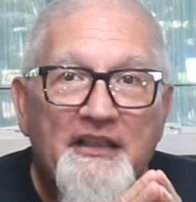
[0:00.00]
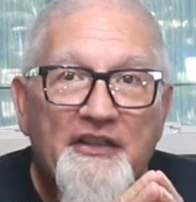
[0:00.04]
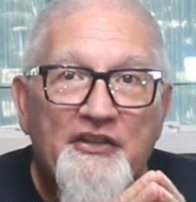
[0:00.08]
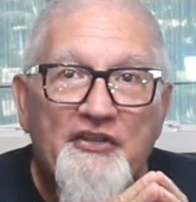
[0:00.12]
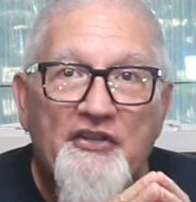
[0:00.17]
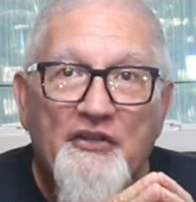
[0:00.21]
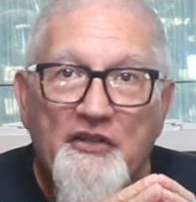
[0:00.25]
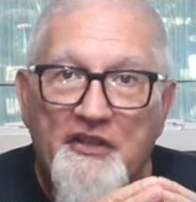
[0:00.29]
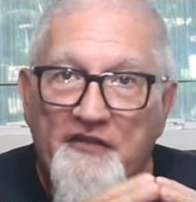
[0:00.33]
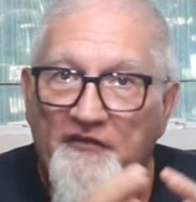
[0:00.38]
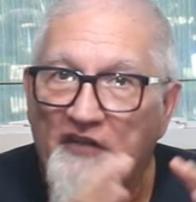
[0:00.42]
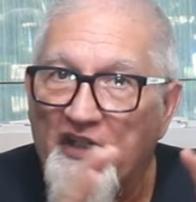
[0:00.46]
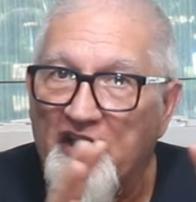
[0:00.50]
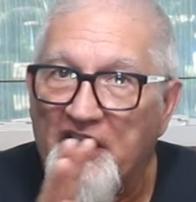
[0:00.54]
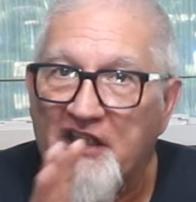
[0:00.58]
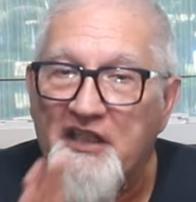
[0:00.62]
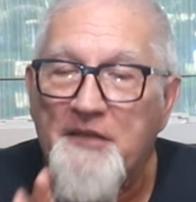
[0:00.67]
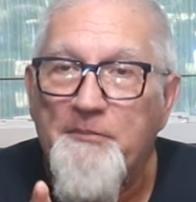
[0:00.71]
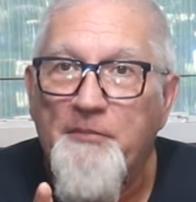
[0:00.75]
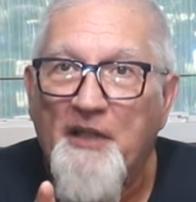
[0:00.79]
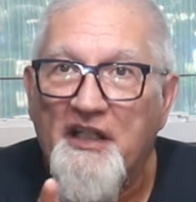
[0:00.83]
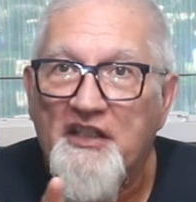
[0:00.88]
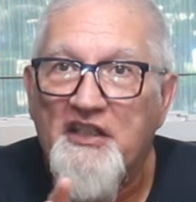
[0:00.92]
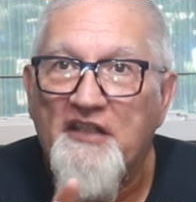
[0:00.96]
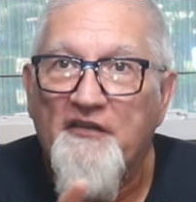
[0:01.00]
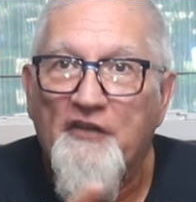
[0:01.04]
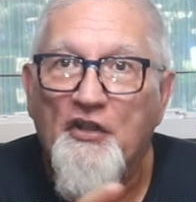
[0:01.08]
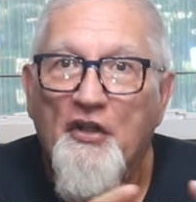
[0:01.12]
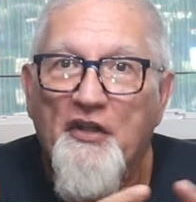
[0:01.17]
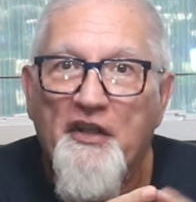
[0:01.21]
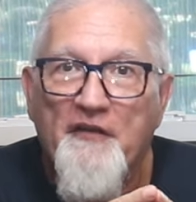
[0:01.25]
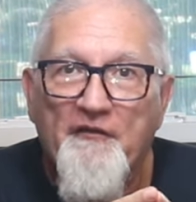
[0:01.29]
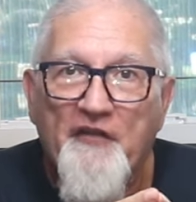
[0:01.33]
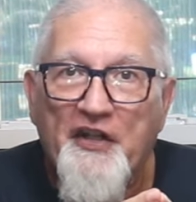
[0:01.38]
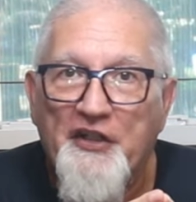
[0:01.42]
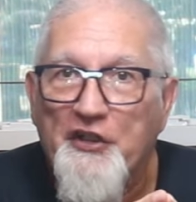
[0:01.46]
So it's very expensive to go
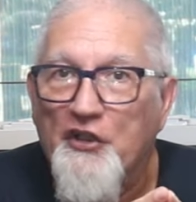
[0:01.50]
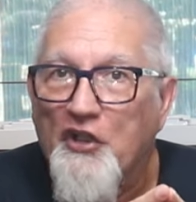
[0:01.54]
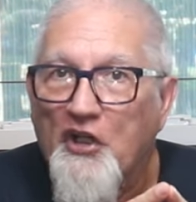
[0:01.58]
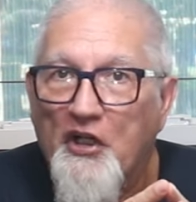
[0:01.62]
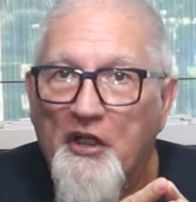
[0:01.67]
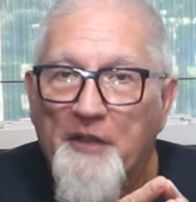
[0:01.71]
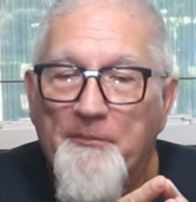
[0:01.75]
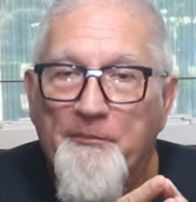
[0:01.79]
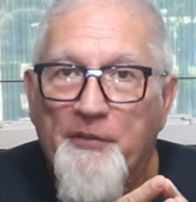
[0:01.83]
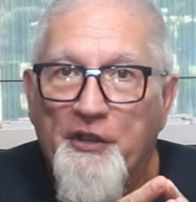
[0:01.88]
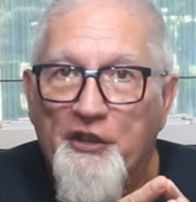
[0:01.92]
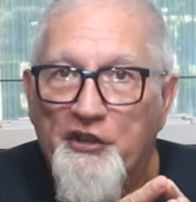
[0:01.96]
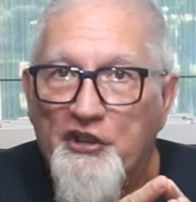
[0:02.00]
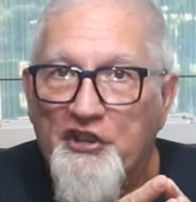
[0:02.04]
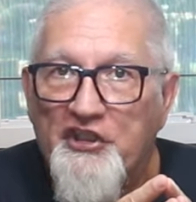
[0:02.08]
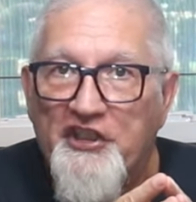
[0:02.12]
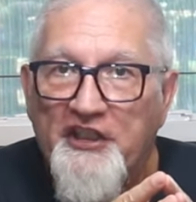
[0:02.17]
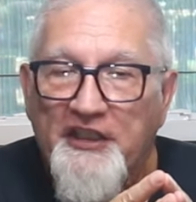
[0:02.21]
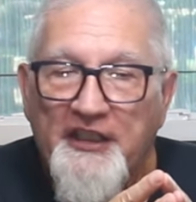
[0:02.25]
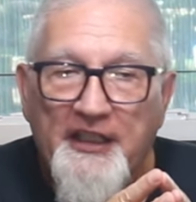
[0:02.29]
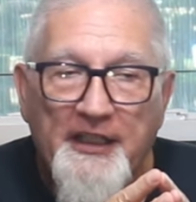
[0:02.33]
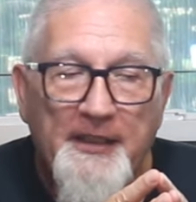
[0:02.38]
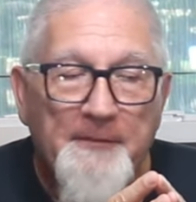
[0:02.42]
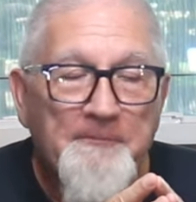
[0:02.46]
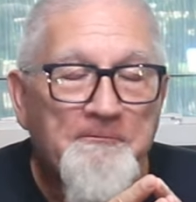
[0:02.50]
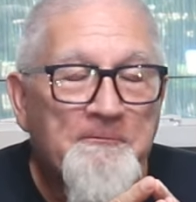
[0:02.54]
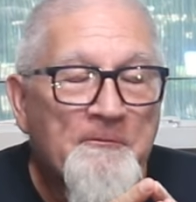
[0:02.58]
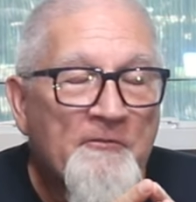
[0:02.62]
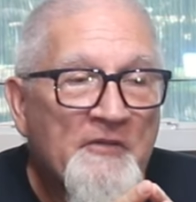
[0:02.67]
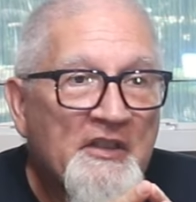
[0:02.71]
to the vendor hall and purchase a game.